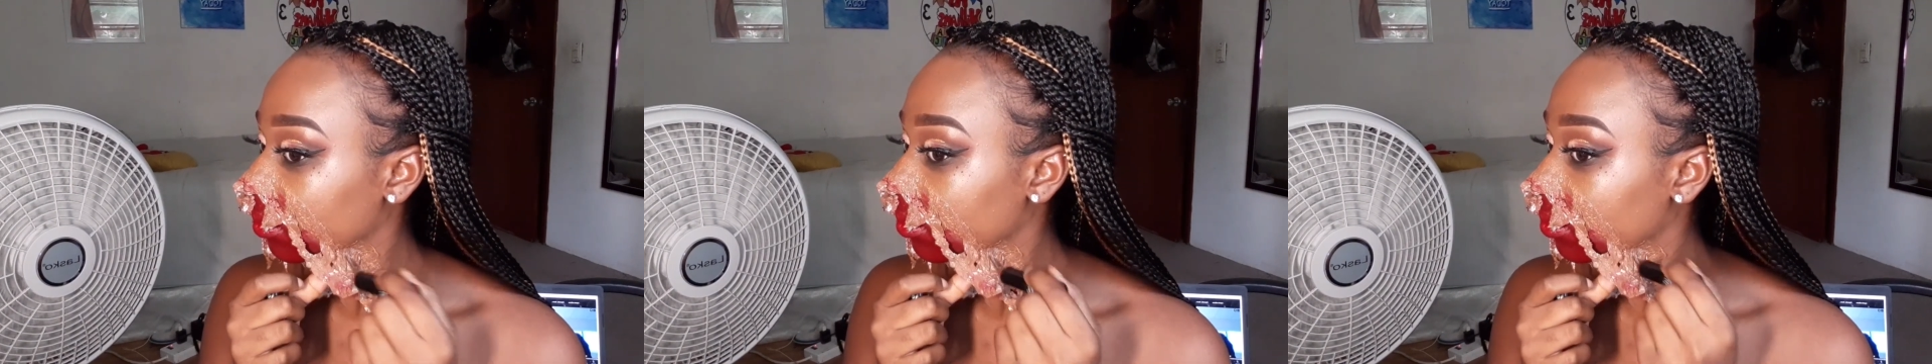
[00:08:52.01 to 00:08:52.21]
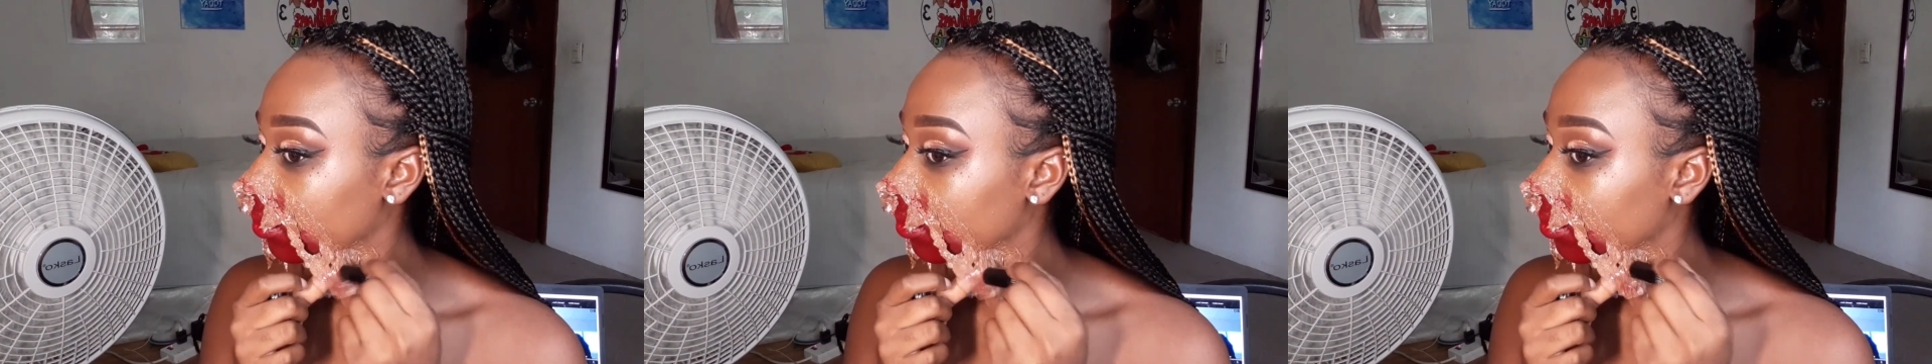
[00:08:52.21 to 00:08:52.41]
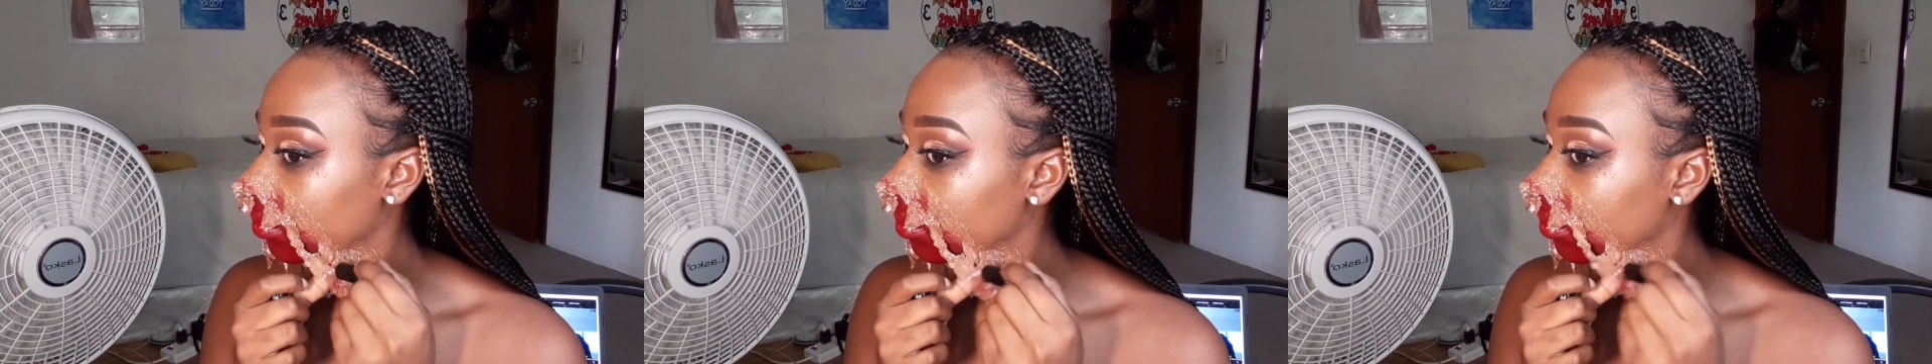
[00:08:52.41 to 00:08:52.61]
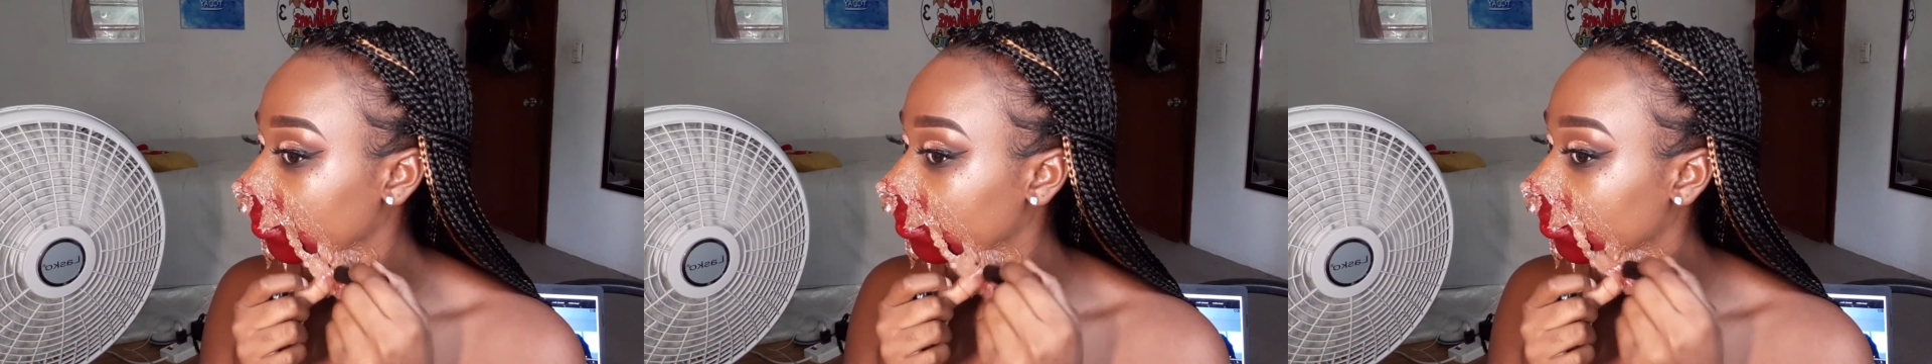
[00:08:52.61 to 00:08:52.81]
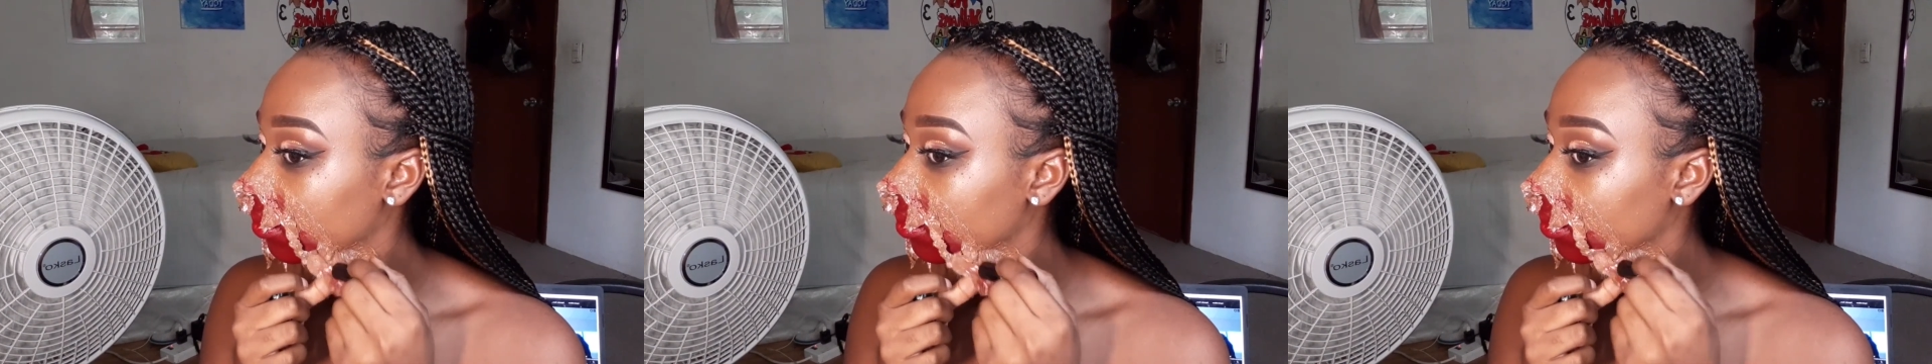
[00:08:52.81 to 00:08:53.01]
So
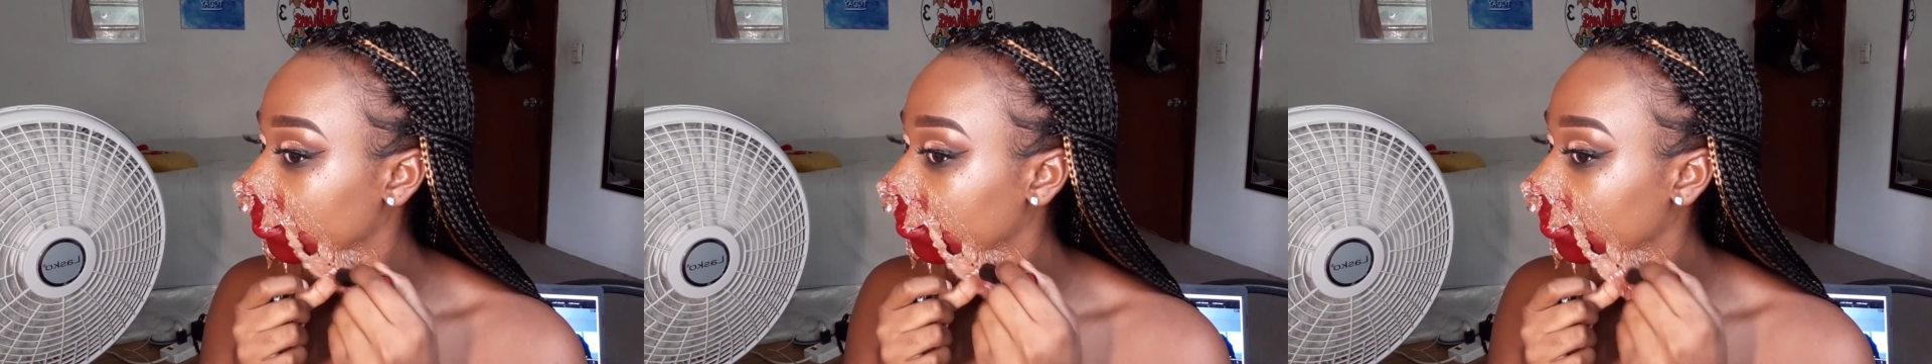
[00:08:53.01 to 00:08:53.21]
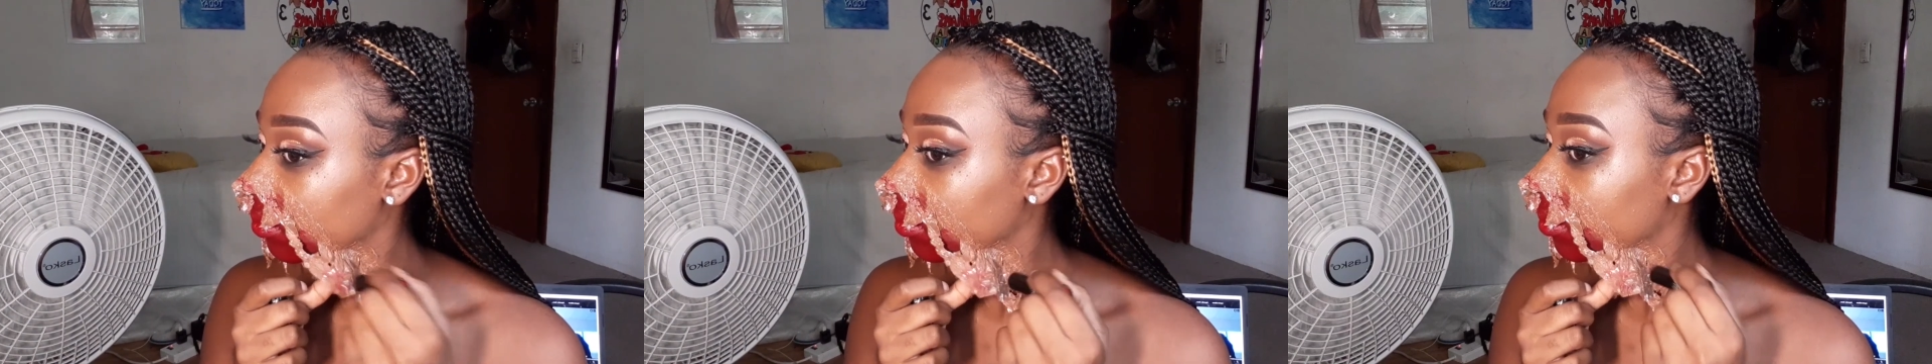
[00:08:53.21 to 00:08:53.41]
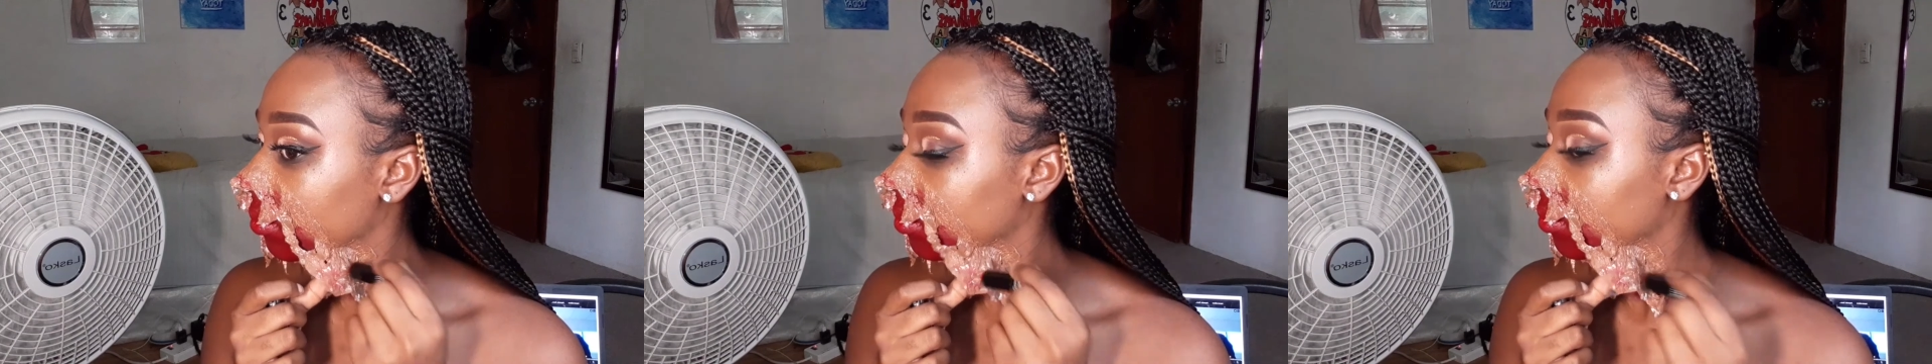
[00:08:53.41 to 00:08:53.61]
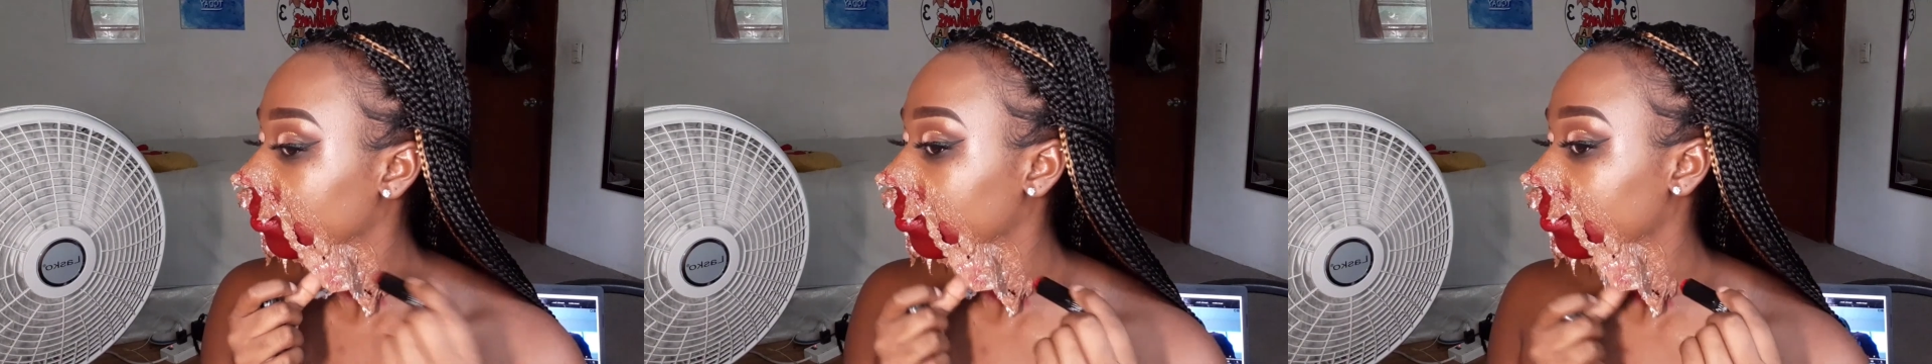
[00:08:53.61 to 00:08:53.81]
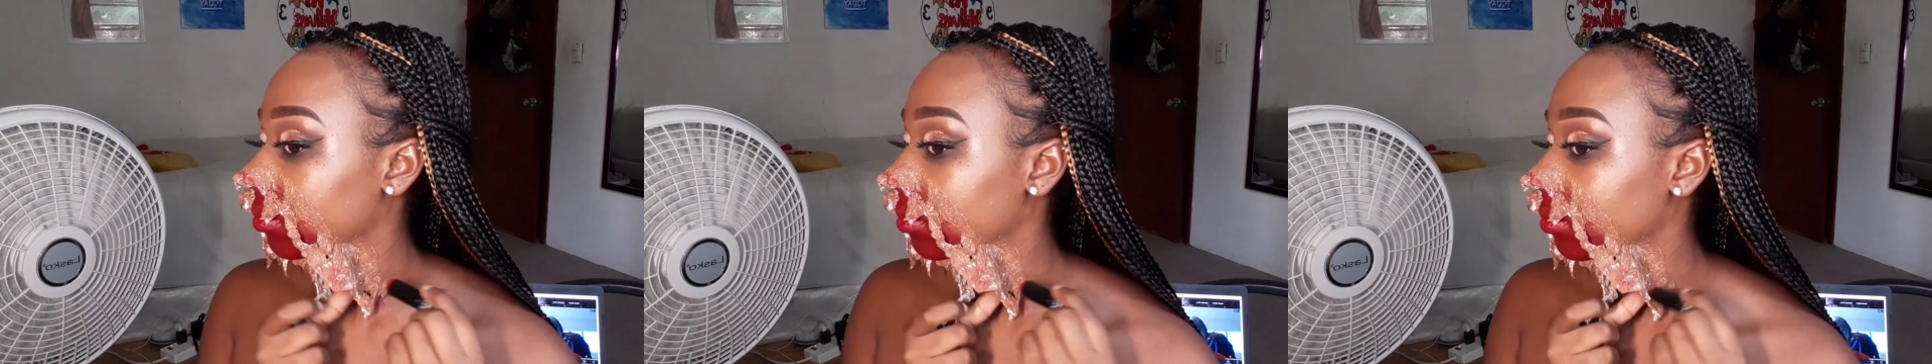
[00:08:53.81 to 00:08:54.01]
just take the lipstick
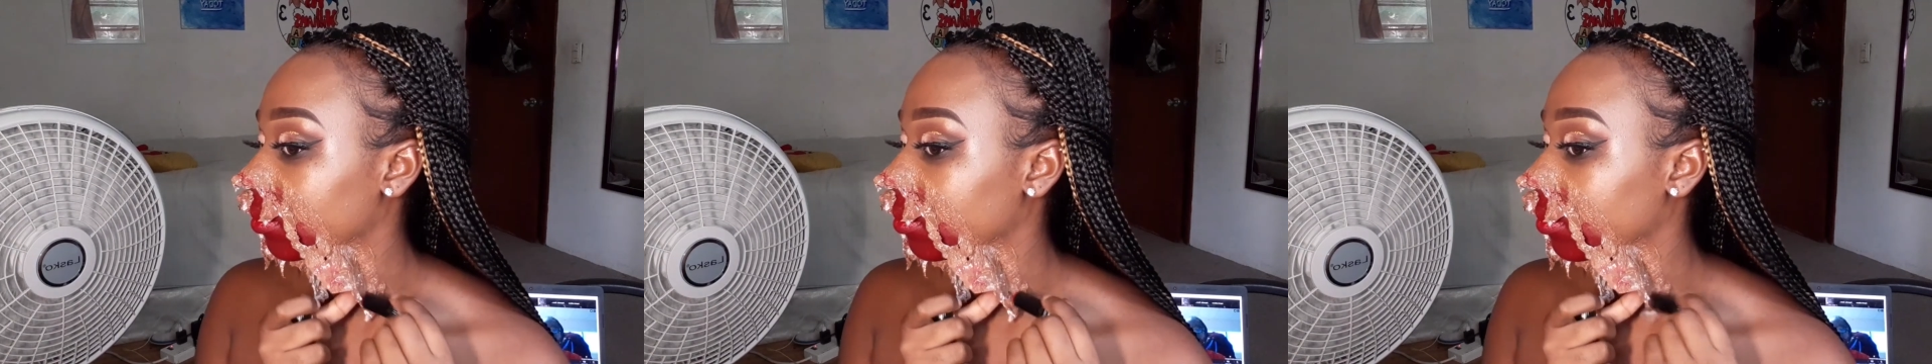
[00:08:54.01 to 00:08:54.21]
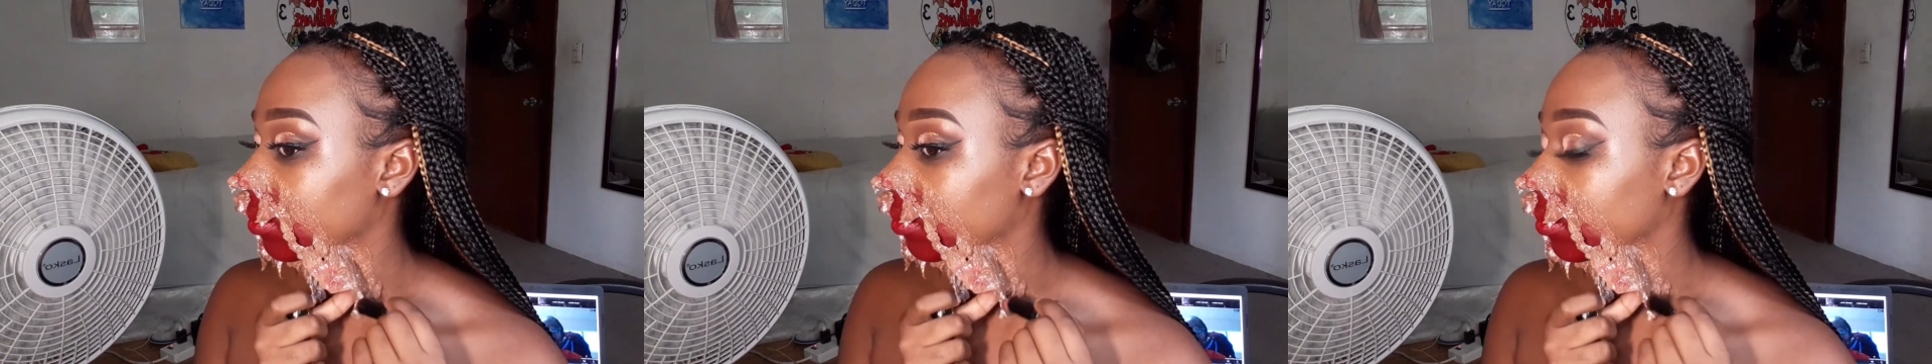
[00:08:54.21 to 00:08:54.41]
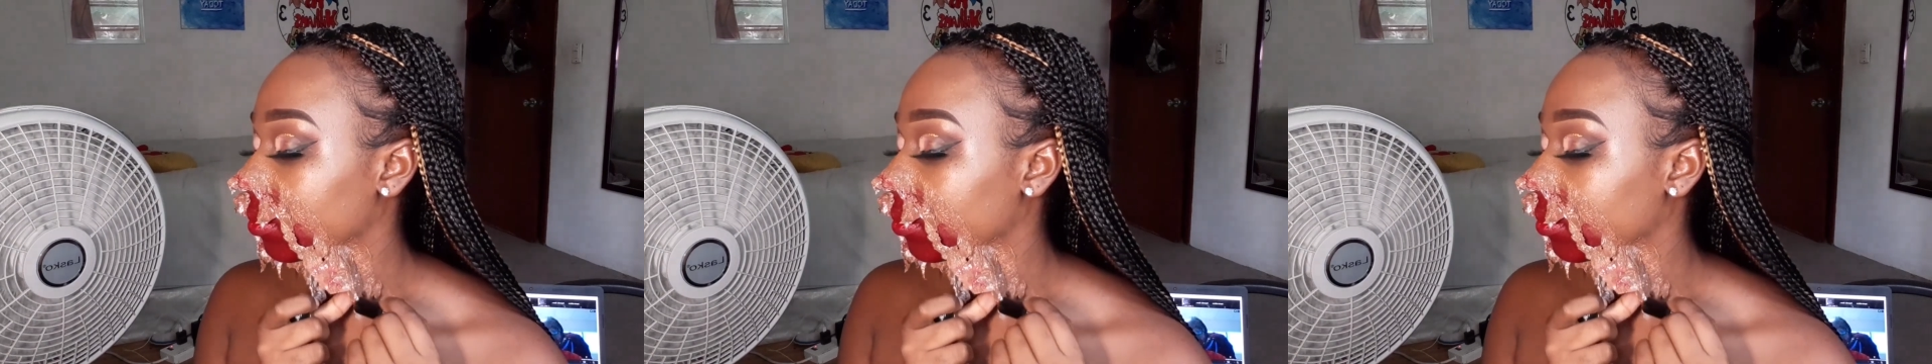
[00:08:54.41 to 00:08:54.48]
and